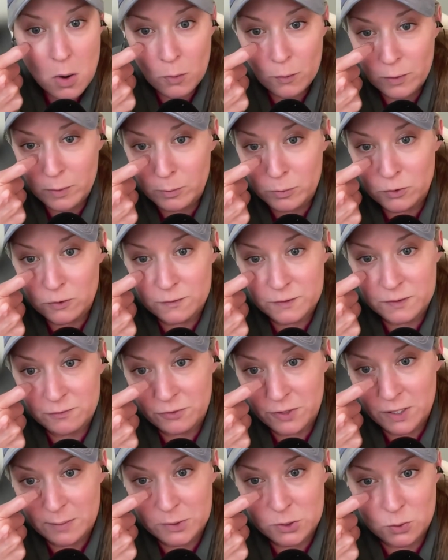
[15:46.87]
removed
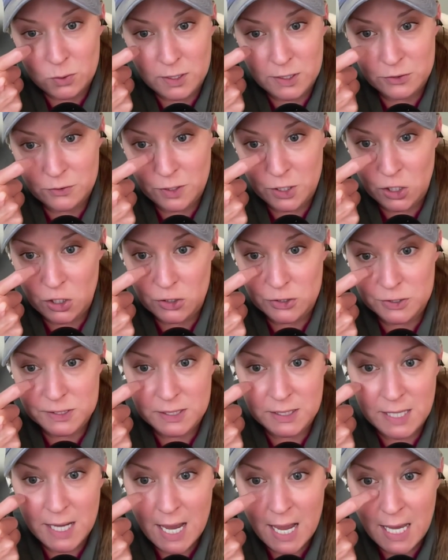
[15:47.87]
inflammatory triggers, and